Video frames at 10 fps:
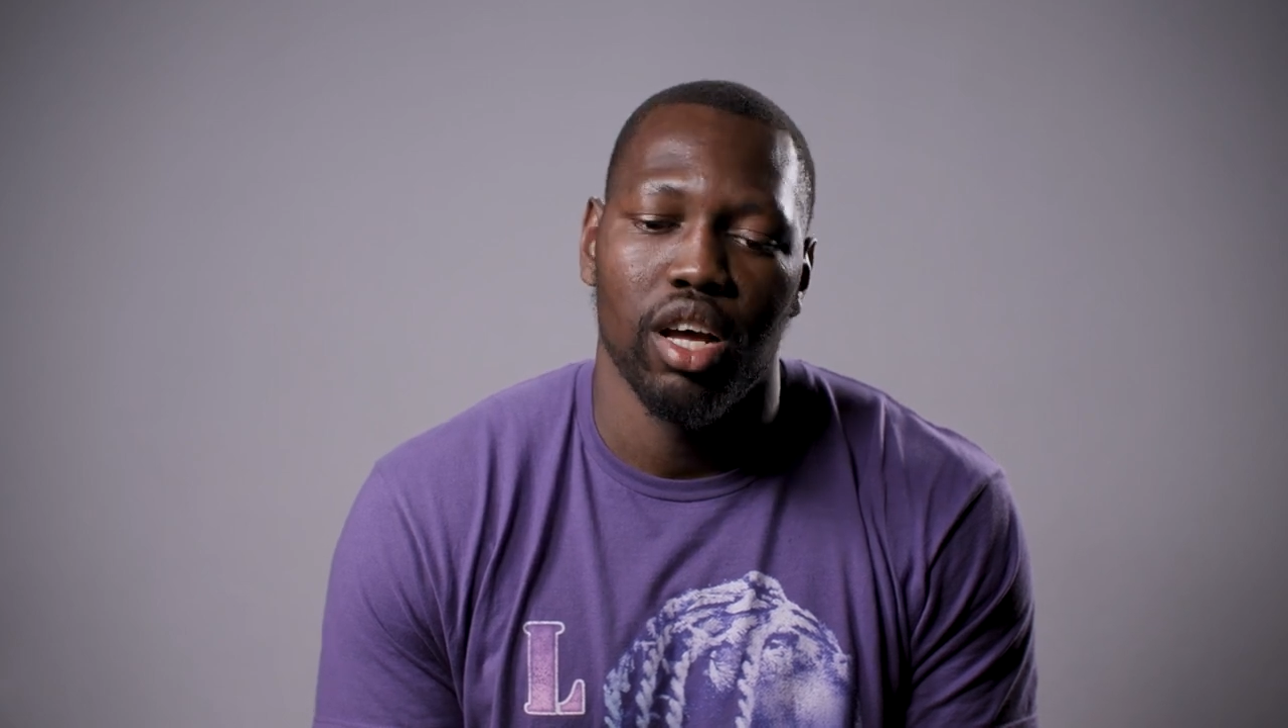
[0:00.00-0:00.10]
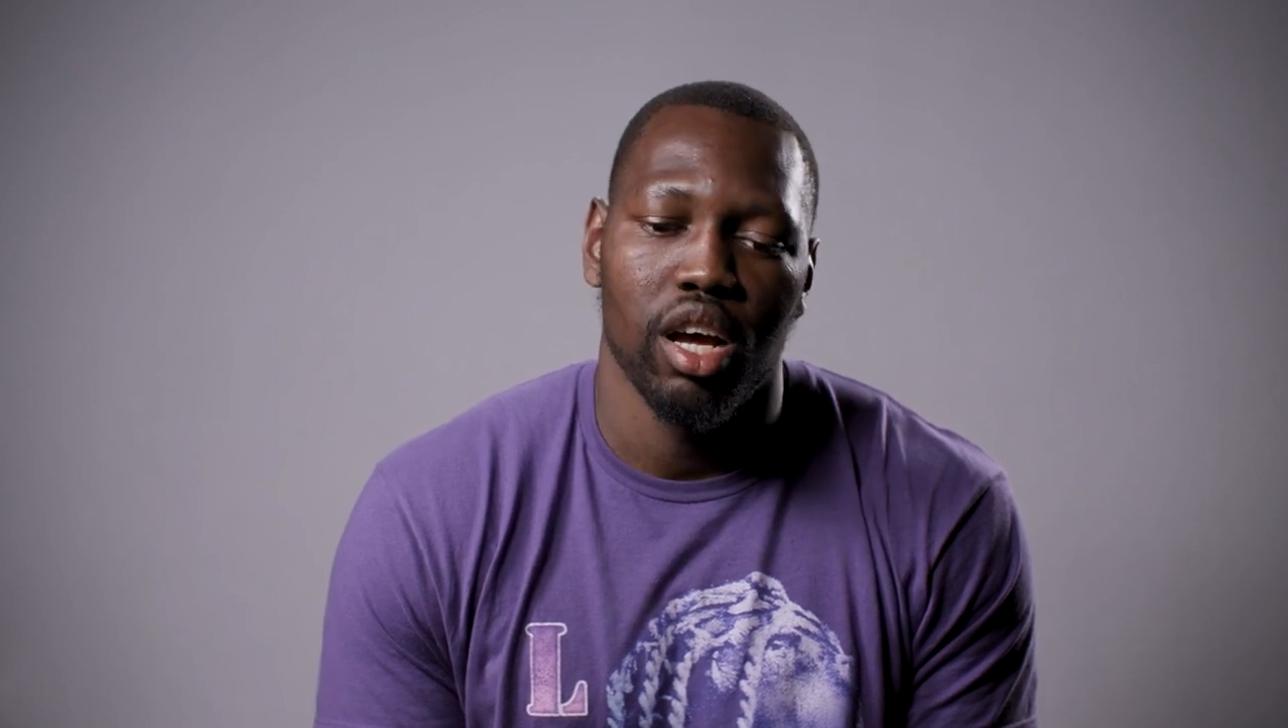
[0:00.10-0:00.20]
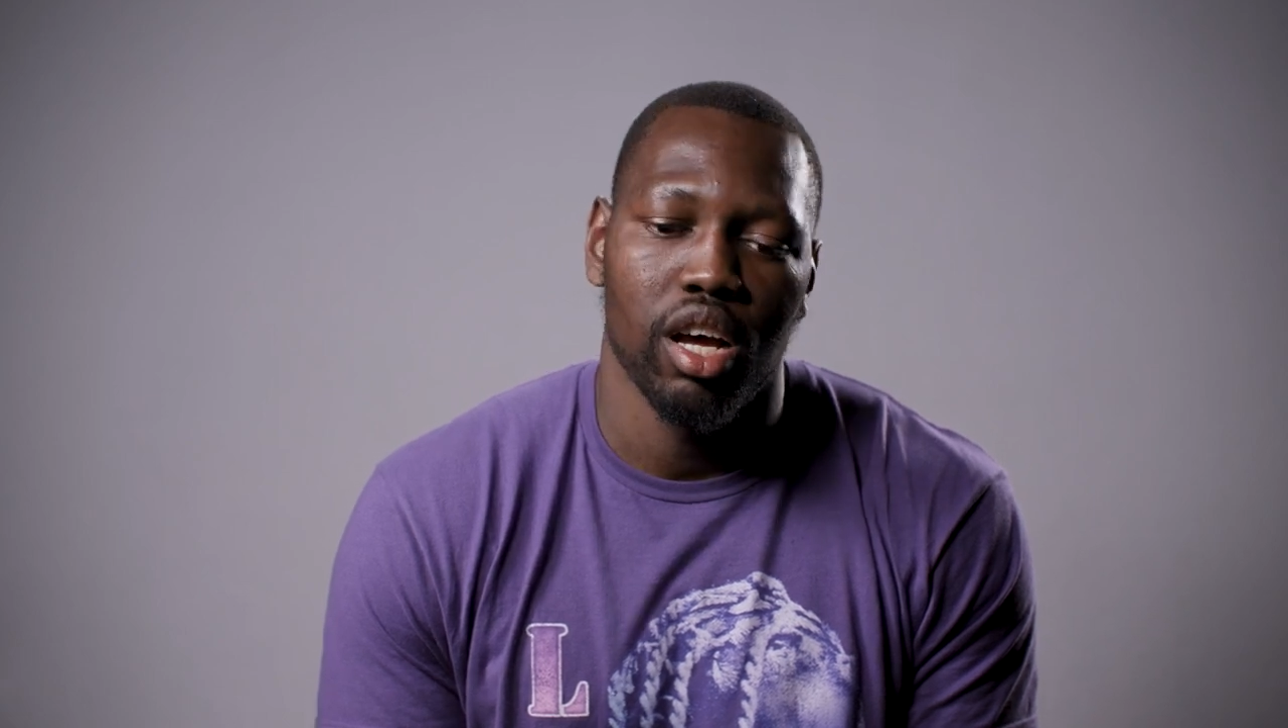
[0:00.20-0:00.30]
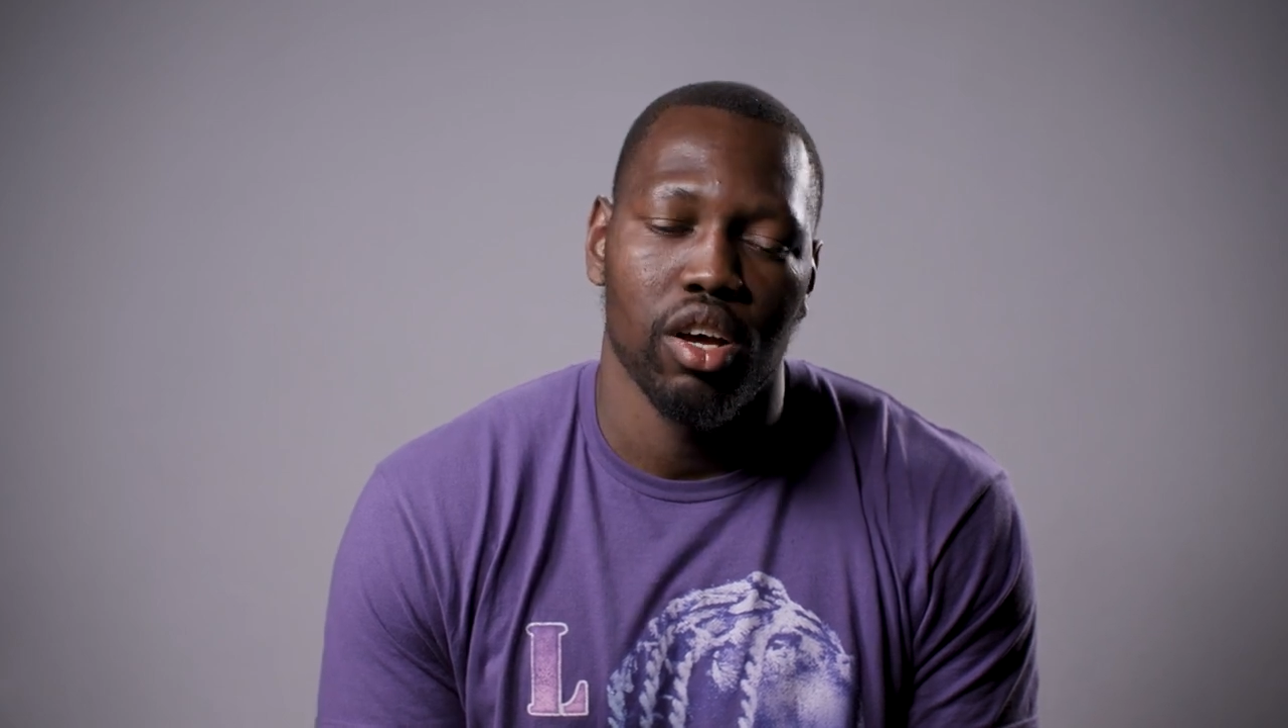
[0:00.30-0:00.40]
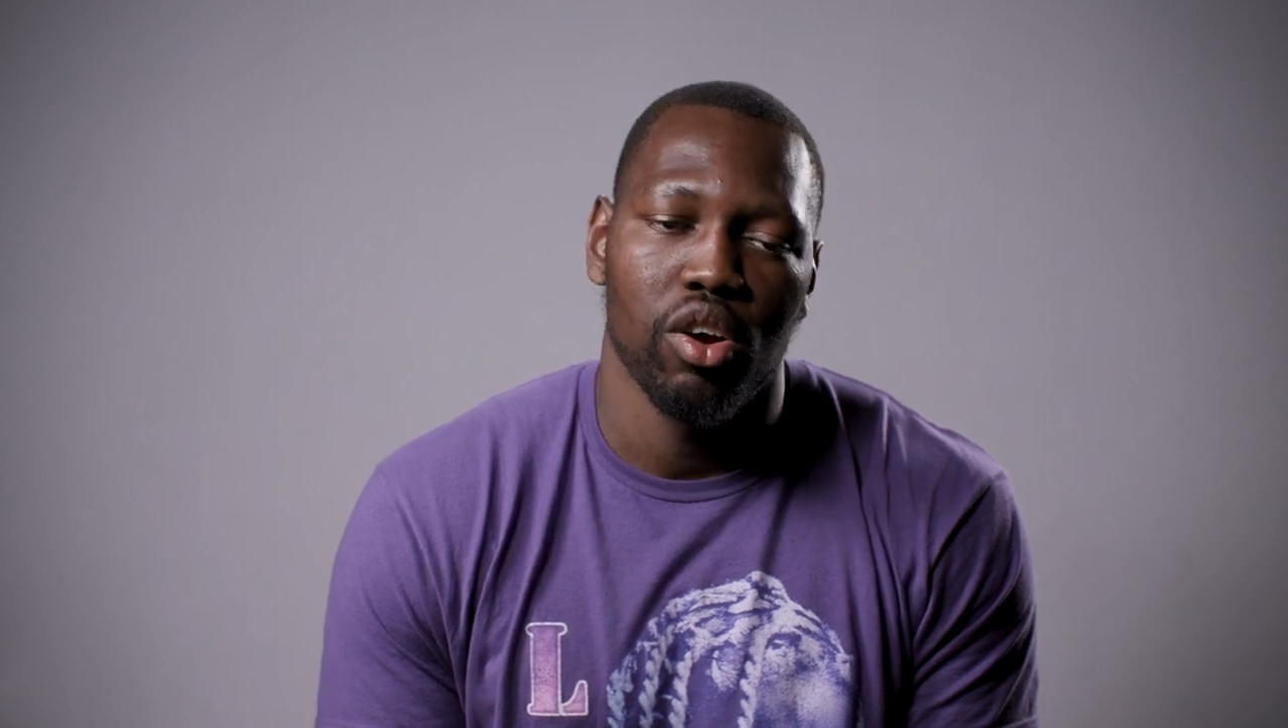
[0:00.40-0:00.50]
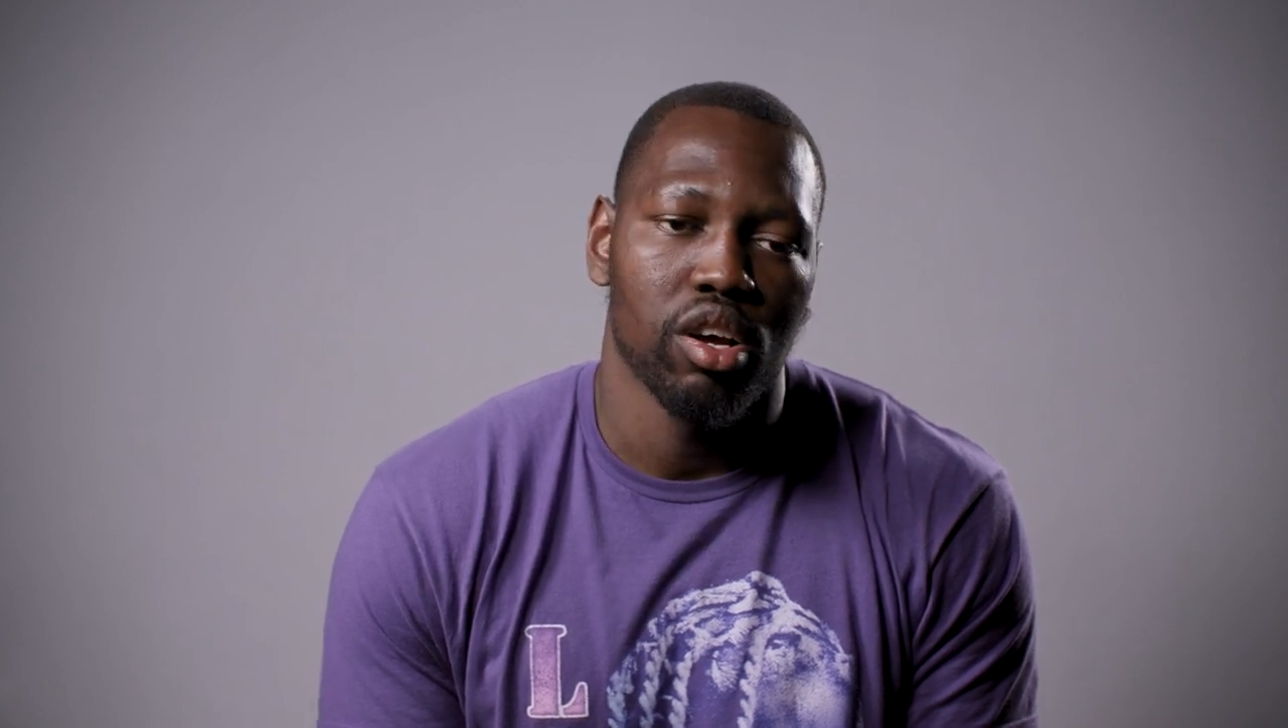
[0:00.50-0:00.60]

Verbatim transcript: uh,